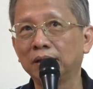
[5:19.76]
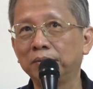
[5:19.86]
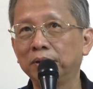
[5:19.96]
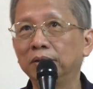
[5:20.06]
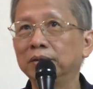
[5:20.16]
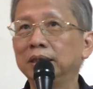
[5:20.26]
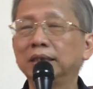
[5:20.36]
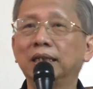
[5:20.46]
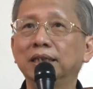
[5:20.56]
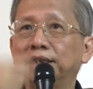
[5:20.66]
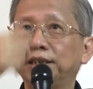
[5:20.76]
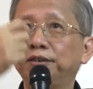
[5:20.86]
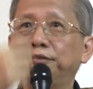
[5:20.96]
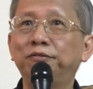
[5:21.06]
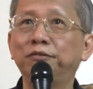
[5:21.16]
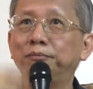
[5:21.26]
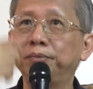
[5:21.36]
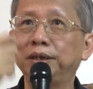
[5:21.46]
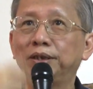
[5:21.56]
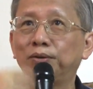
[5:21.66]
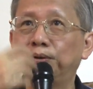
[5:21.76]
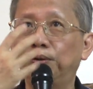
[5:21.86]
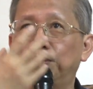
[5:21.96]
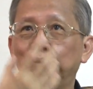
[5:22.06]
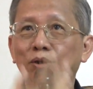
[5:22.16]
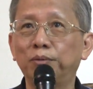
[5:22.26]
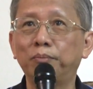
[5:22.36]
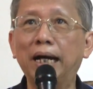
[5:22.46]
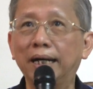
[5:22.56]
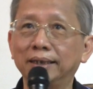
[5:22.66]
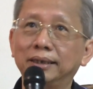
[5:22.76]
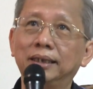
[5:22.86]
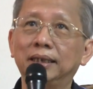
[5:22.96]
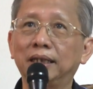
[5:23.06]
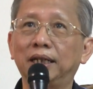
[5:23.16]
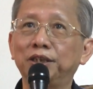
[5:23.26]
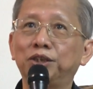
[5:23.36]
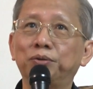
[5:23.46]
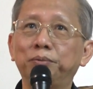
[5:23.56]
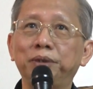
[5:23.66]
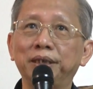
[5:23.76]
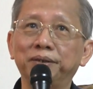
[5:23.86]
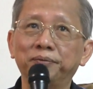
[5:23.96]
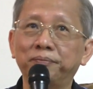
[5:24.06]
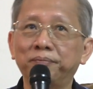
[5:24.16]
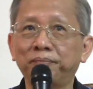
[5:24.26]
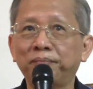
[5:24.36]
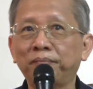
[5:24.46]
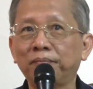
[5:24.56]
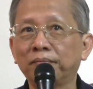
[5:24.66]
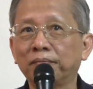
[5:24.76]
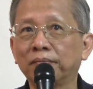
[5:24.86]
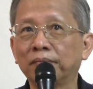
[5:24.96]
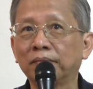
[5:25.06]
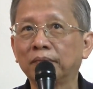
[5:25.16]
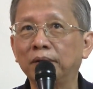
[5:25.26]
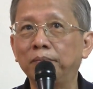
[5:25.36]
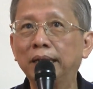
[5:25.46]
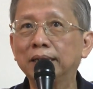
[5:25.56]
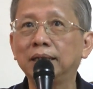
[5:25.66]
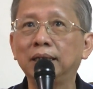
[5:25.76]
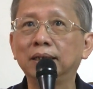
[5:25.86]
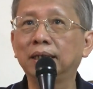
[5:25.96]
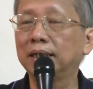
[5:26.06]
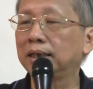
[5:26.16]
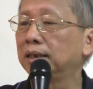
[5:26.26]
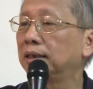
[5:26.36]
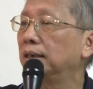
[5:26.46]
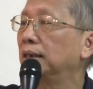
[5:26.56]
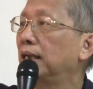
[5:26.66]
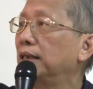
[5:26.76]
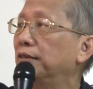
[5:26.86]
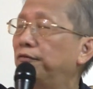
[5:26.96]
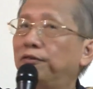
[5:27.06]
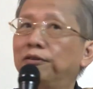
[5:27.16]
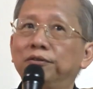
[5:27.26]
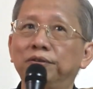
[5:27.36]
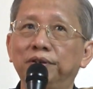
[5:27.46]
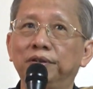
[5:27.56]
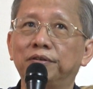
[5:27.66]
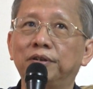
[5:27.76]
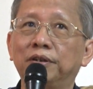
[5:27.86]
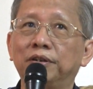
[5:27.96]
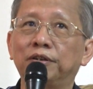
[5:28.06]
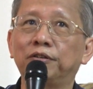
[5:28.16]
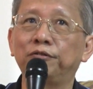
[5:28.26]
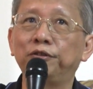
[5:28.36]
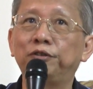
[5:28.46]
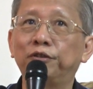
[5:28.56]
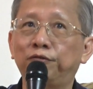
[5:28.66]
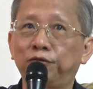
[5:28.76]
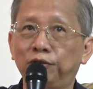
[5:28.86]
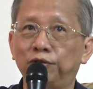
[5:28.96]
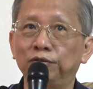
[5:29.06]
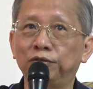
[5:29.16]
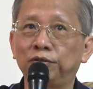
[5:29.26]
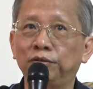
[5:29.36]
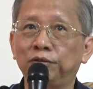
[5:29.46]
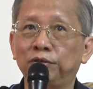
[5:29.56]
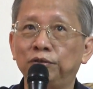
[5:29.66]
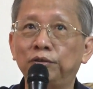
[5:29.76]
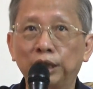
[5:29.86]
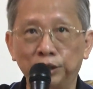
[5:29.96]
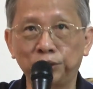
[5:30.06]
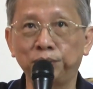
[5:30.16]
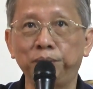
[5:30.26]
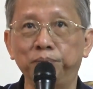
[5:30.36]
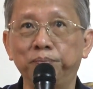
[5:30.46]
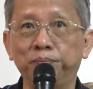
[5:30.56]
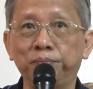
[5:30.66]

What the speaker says: Well, all these are skillful means to hold your mind, like swimming. The method and technique is like the float. With the float, you can swim.